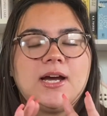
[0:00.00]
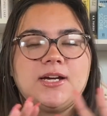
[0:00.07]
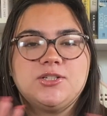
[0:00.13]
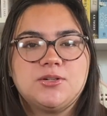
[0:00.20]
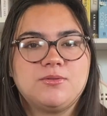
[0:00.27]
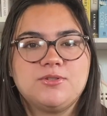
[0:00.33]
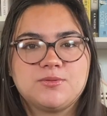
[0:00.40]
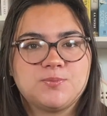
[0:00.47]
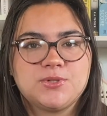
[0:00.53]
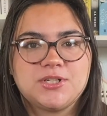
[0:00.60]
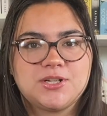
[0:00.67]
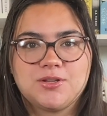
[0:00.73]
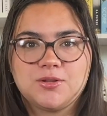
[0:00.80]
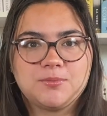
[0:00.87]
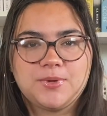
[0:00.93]
I don't use a
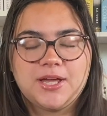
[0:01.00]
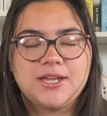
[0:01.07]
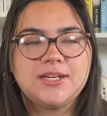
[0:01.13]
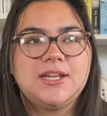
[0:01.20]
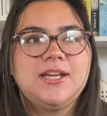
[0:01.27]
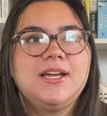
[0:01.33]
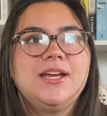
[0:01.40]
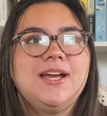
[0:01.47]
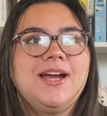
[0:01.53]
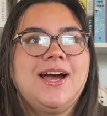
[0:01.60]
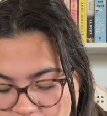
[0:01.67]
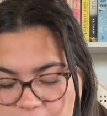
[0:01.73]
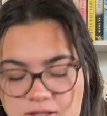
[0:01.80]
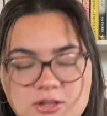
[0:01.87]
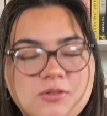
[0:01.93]
particular pen.
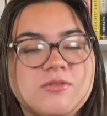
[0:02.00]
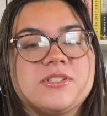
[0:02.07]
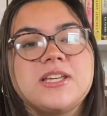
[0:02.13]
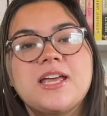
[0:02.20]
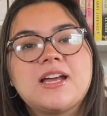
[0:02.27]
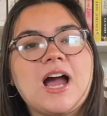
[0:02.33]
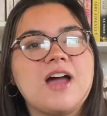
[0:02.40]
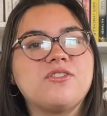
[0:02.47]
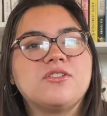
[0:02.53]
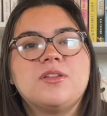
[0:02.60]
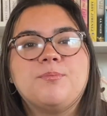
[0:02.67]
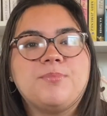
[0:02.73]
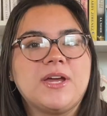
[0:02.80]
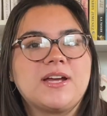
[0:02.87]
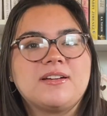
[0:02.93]
I use like either the
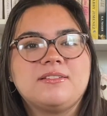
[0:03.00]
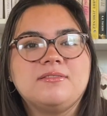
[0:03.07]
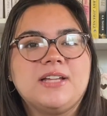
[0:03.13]
big